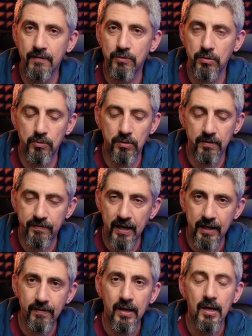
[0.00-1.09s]

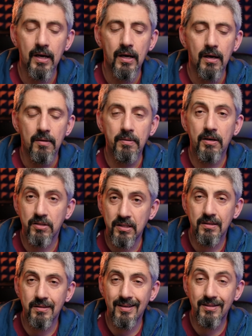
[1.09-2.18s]
2025 because
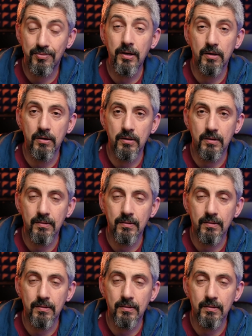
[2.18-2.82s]
it's really good.